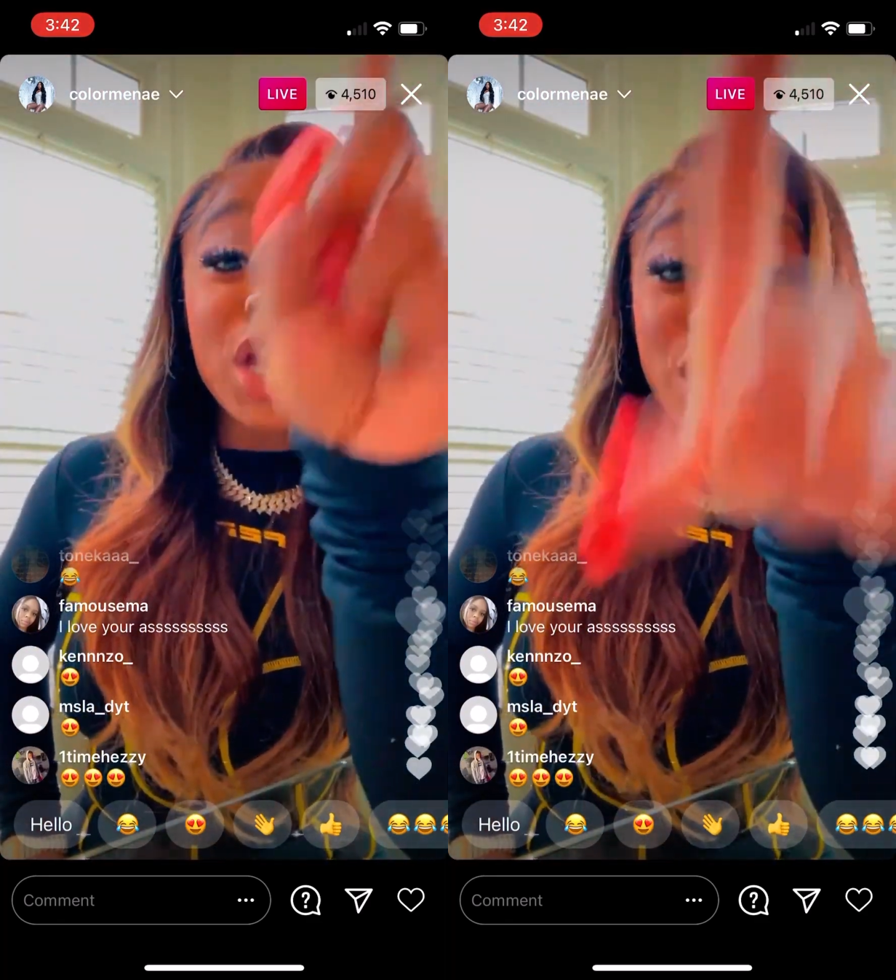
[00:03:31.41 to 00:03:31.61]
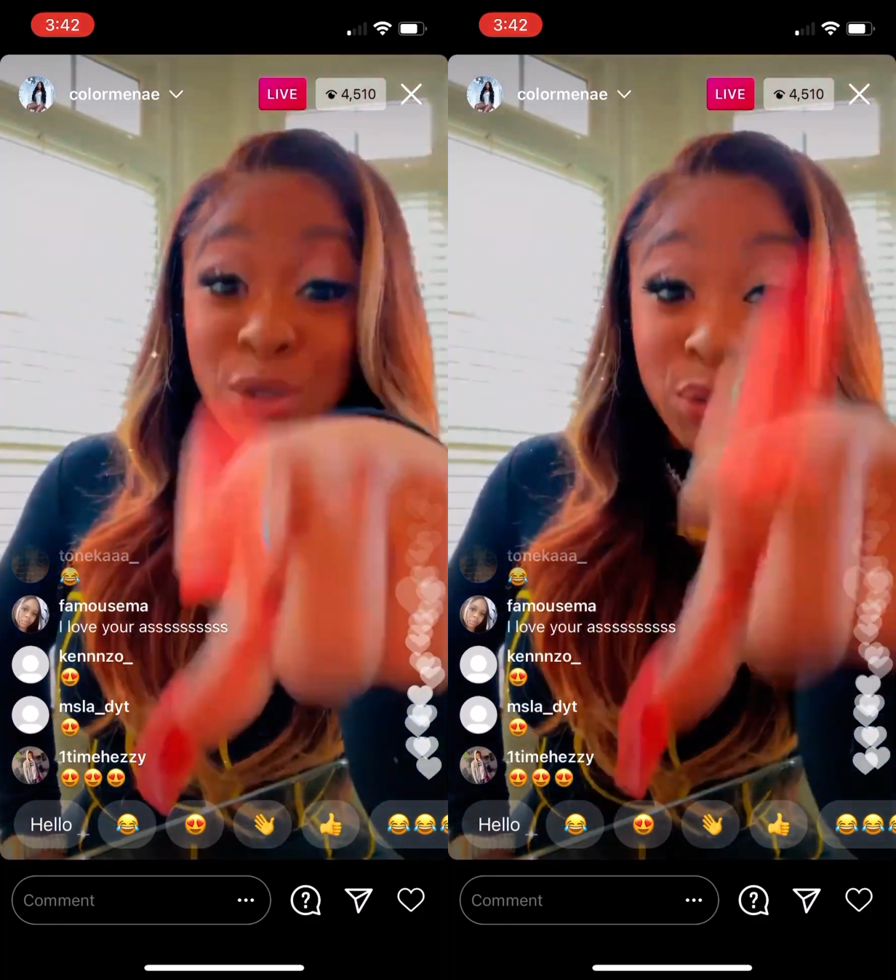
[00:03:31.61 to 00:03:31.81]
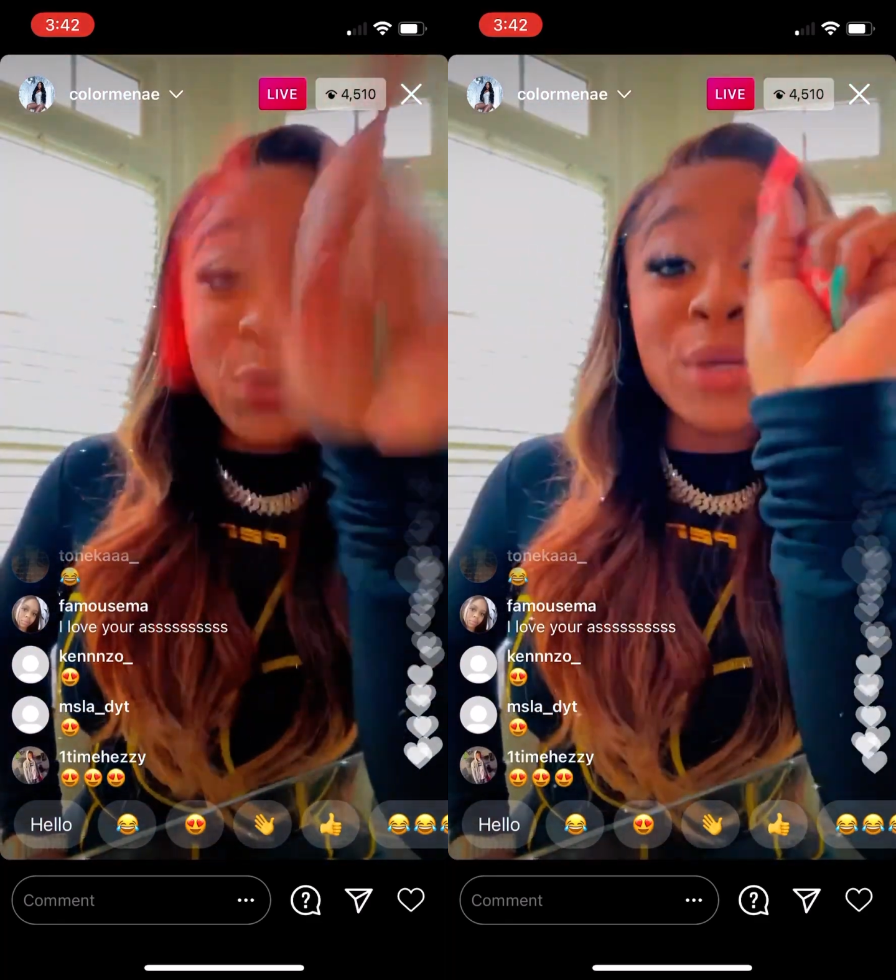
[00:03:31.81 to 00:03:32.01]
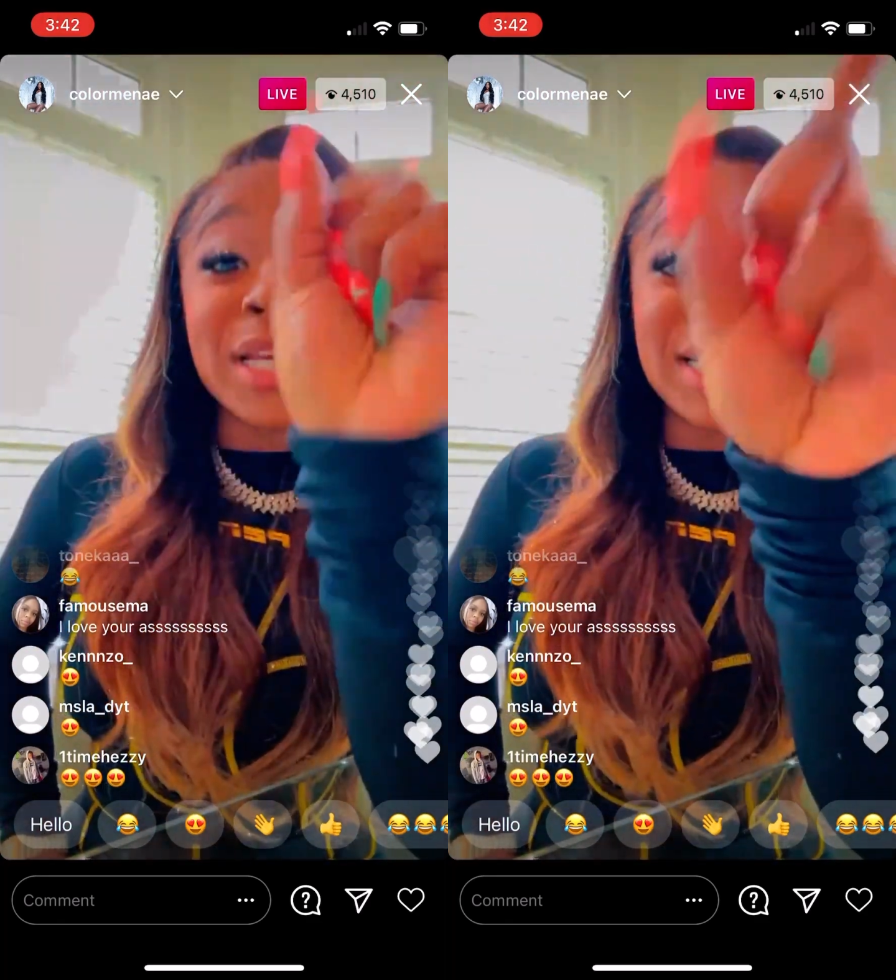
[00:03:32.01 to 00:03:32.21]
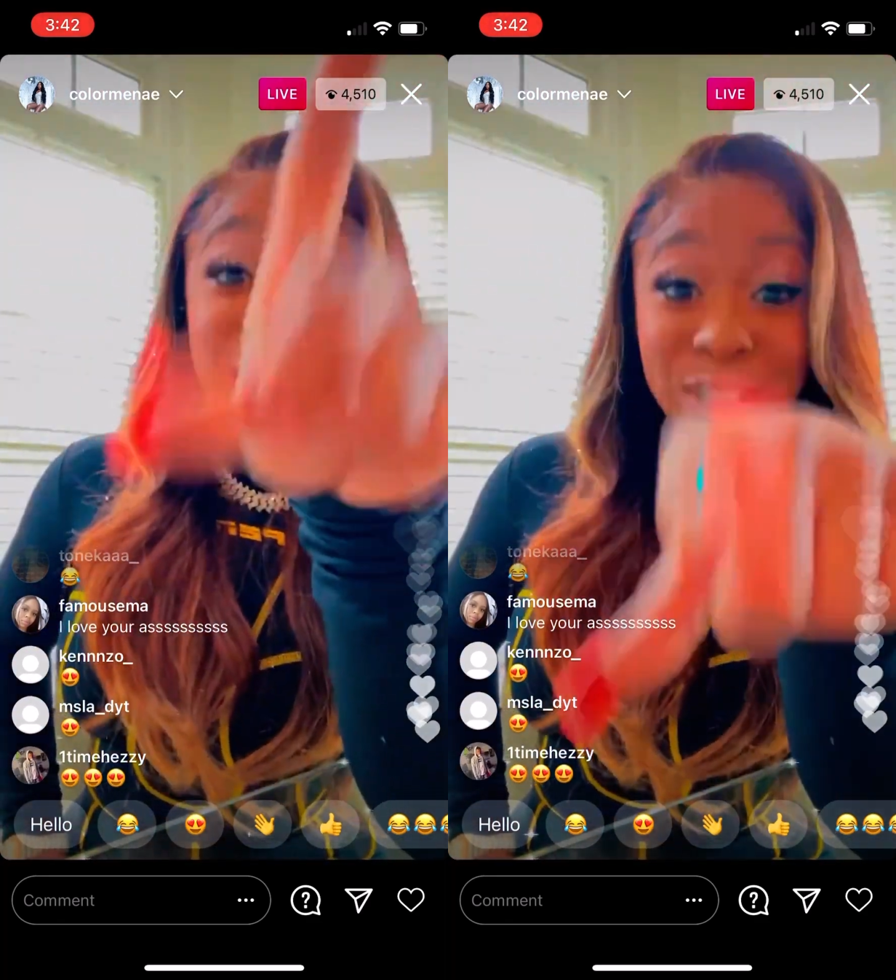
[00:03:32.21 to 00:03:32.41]
you
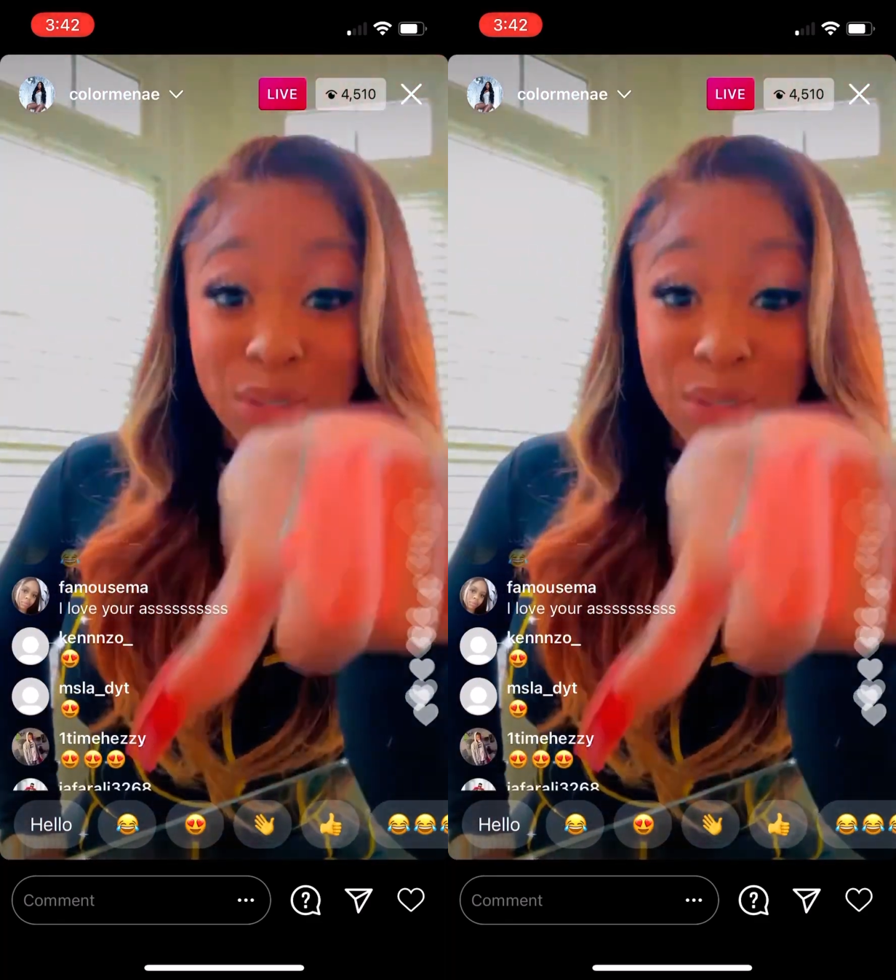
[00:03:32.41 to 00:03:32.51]
is